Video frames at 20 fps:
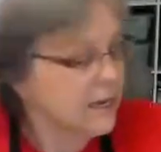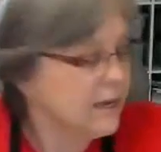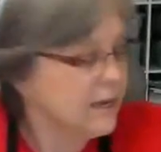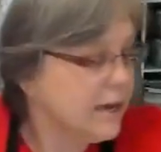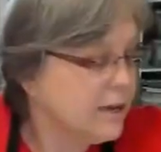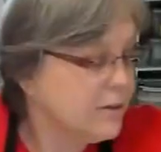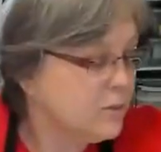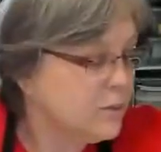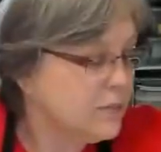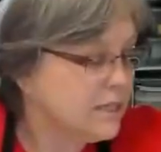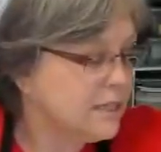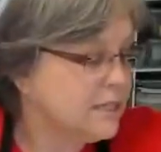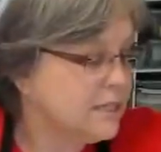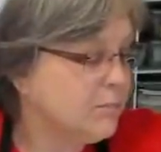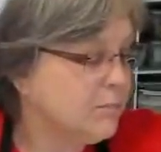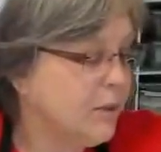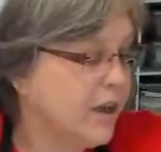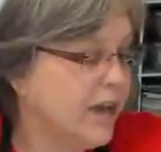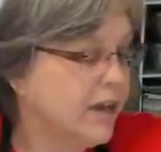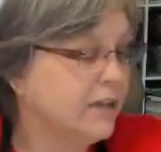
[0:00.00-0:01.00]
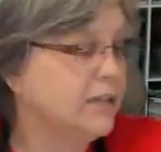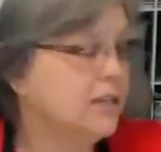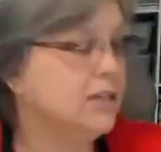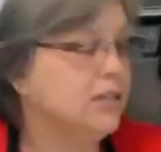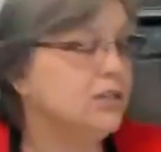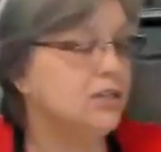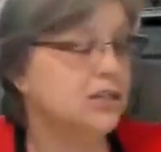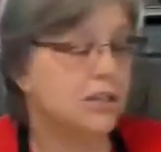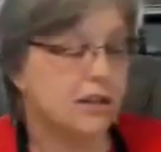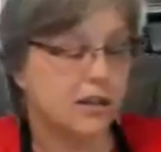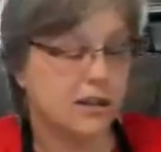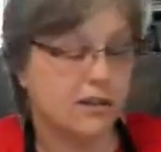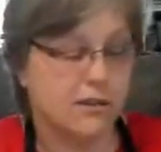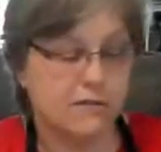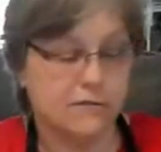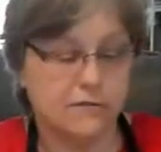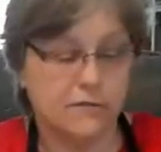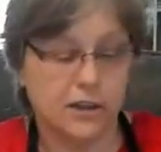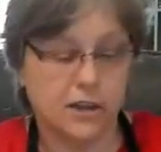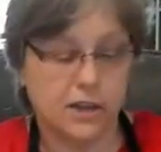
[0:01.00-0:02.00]
got was this package
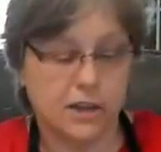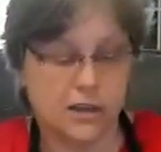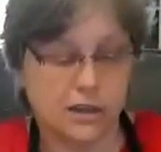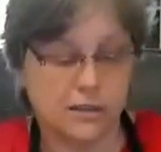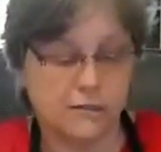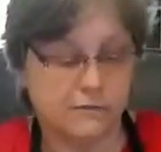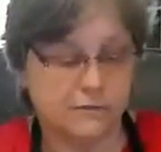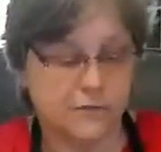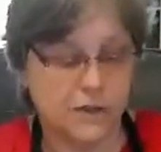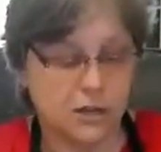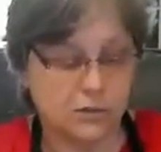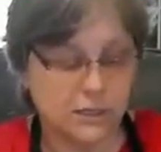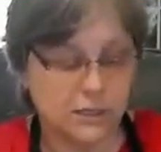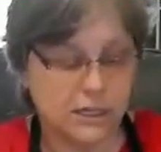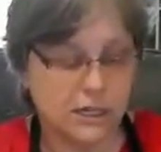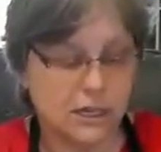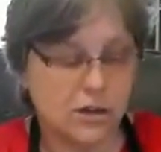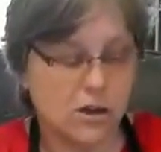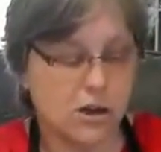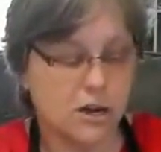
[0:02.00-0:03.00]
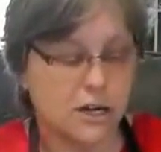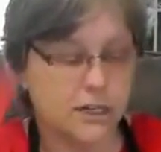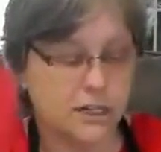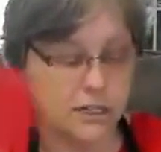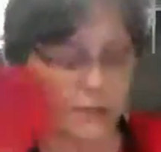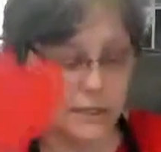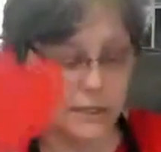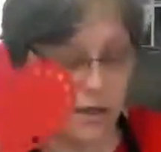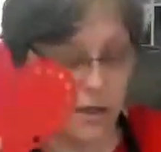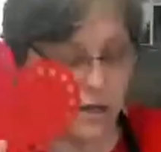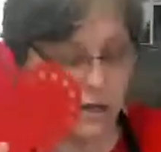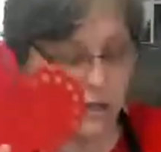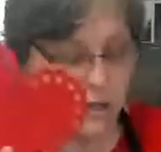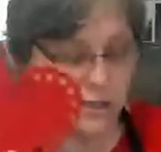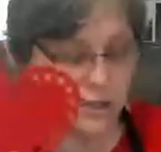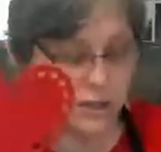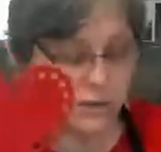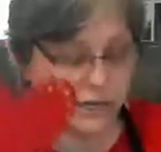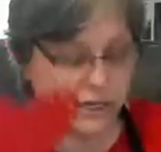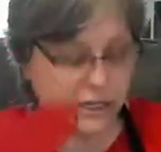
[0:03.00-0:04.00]
of felted hearts,
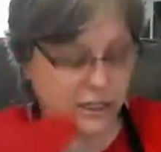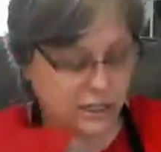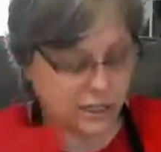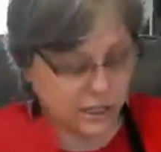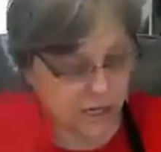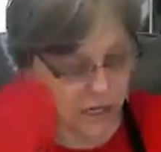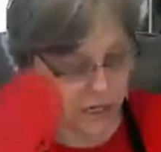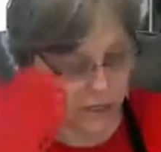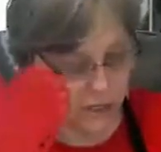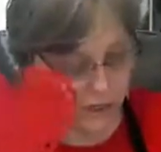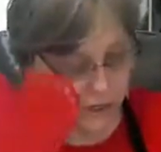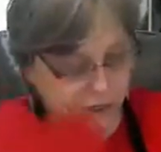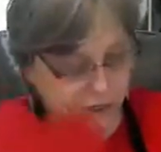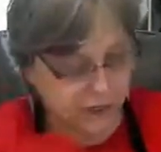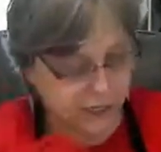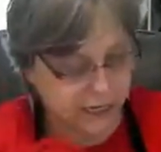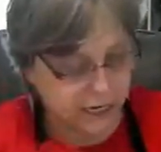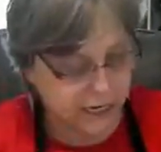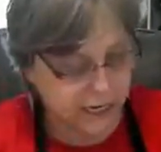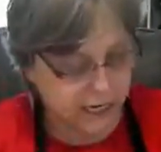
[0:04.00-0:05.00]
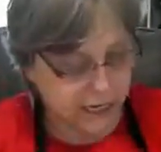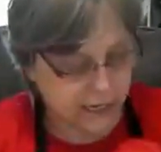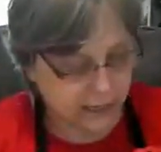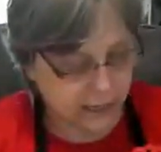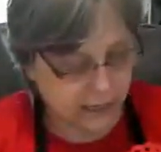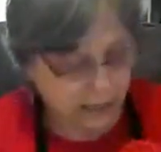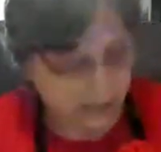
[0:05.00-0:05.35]
also at the Dollar Tree.